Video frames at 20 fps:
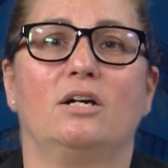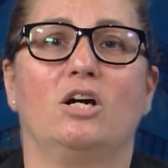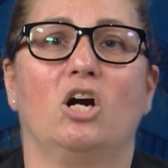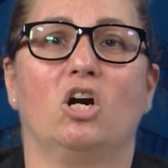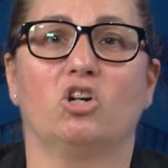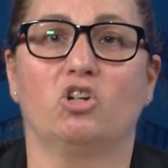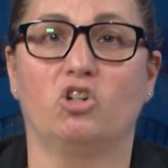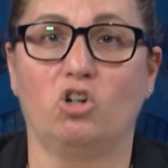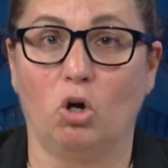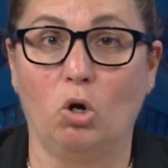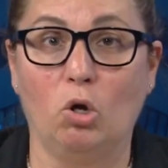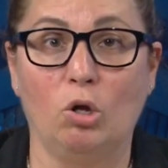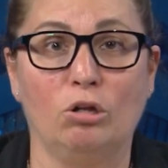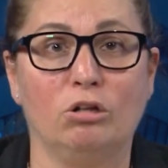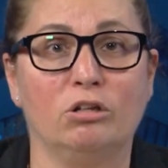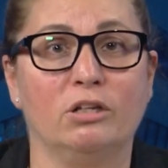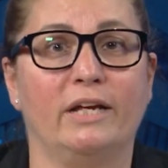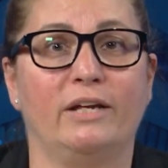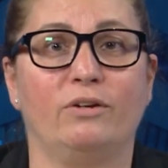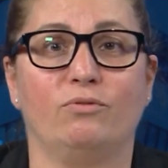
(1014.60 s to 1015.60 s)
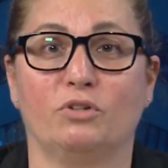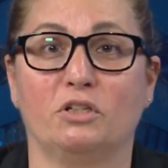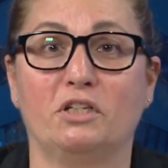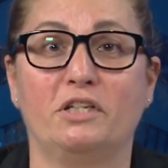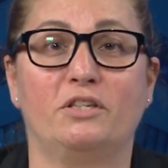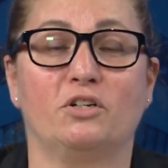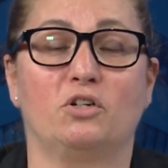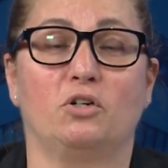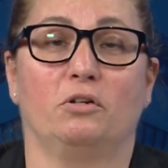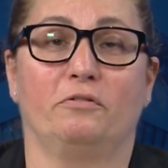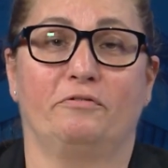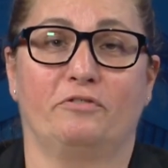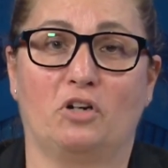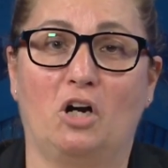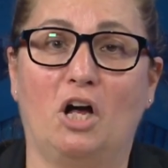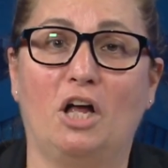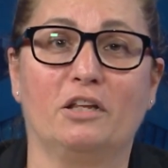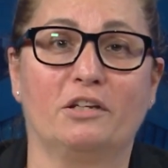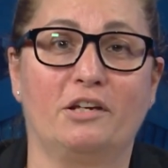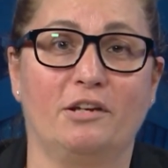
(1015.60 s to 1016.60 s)
Our goal, and really the goal for
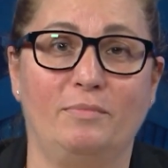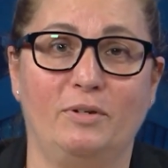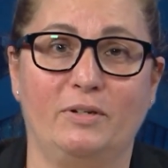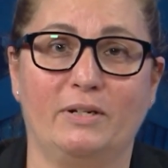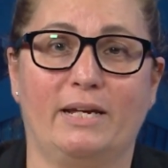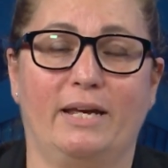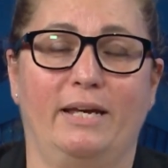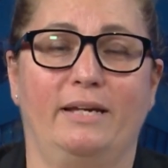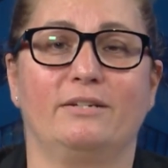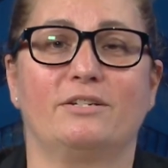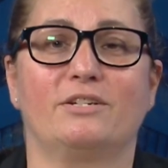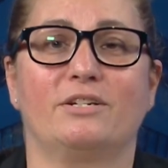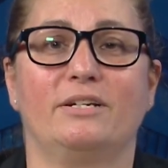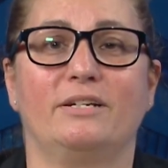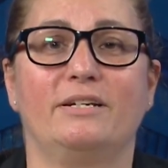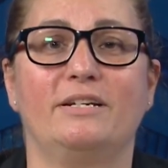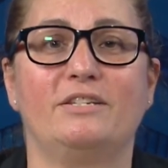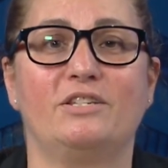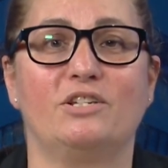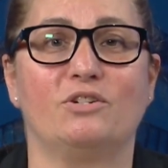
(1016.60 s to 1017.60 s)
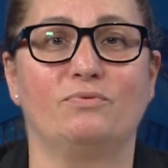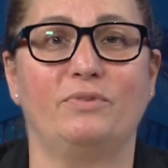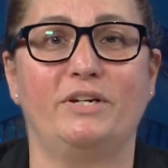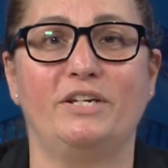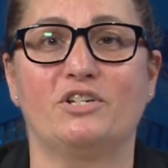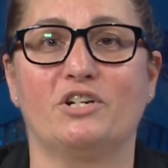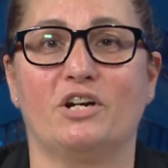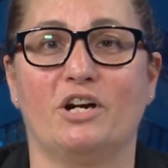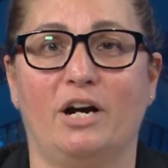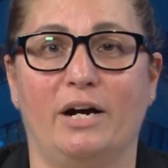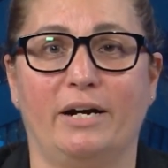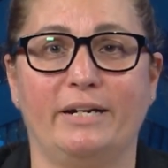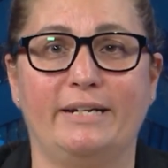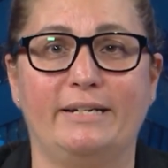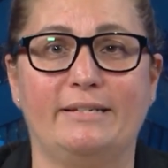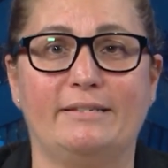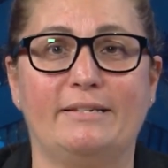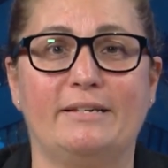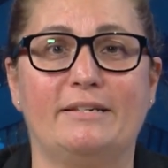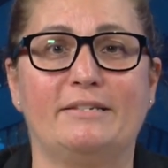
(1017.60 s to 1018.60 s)
all communication, is to reach our
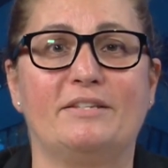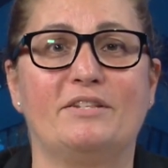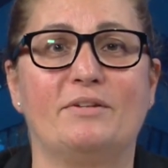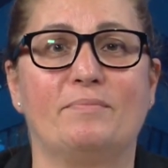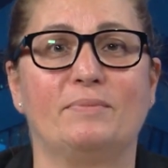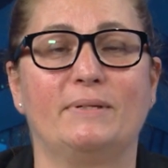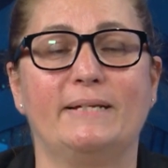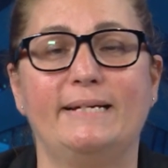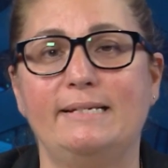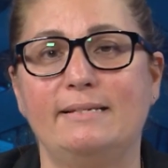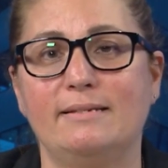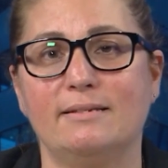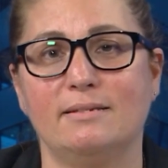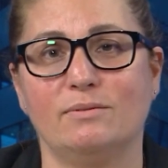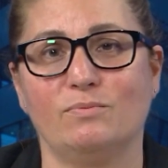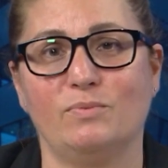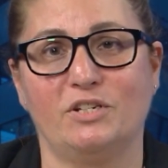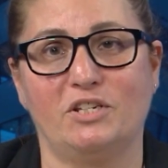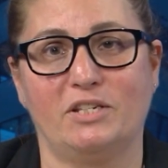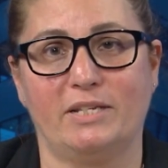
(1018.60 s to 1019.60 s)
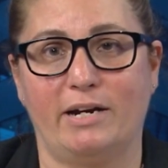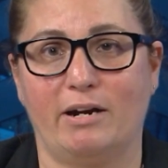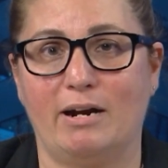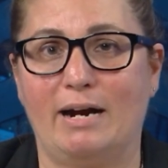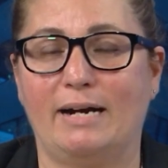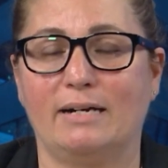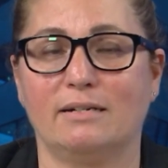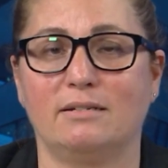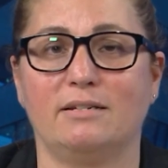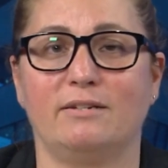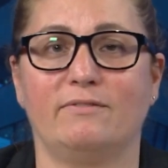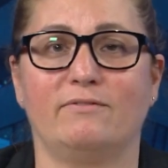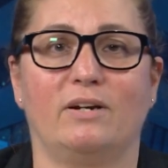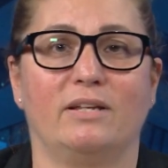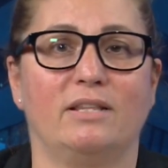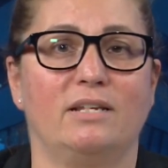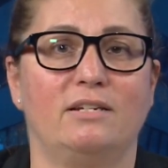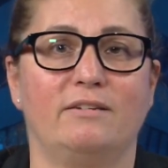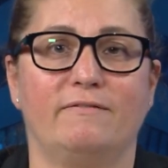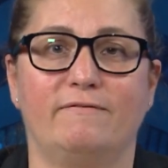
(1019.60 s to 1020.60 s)
audiences in the places in which they are active
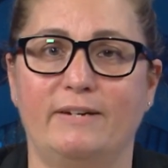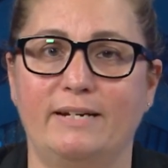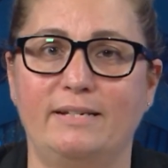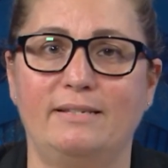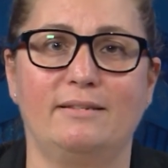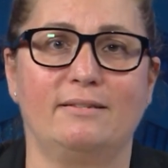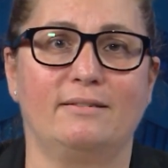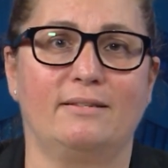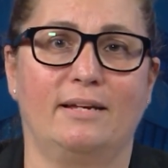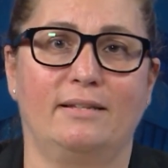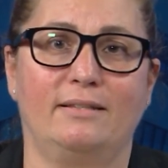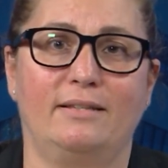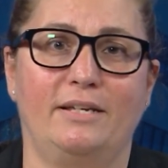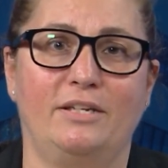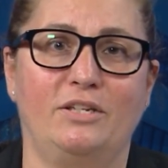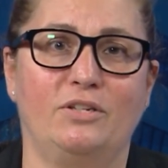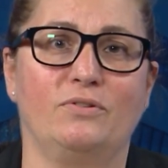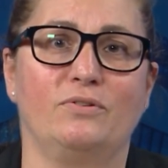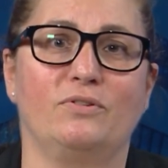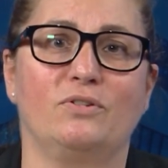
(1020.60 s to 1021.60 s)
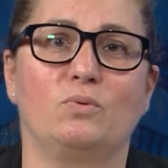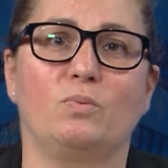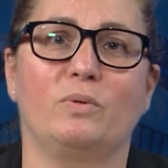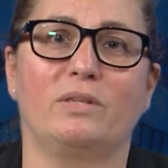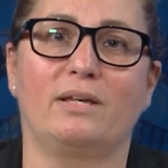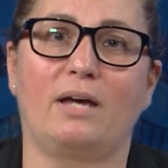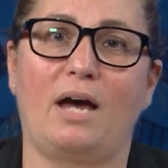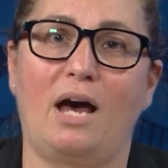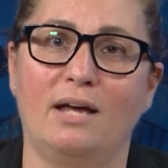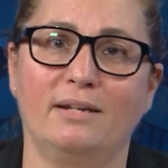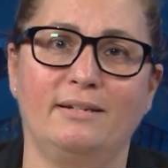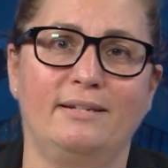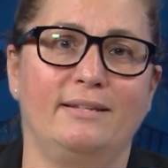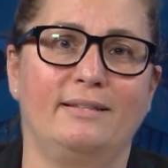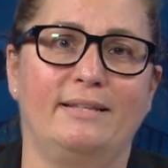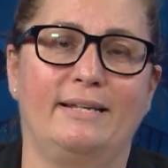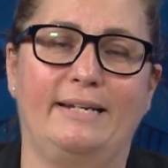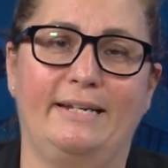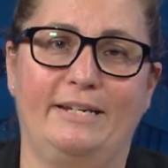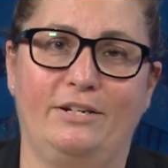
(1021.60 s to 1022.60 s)
on the devices that they use with content
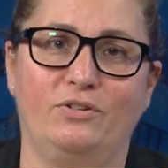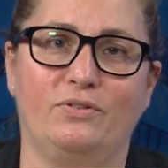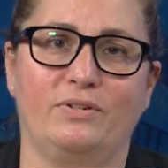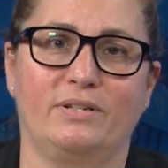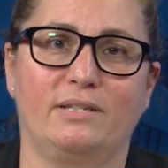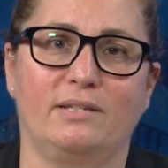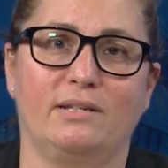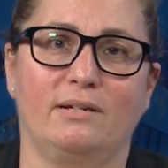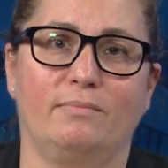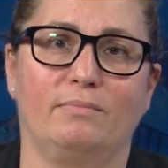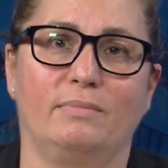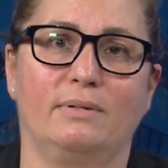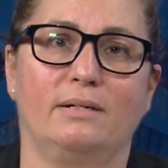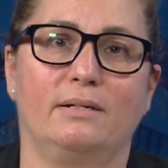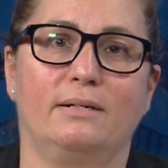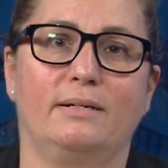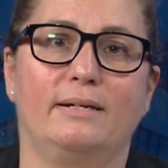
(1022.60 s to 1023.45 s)
that interests them.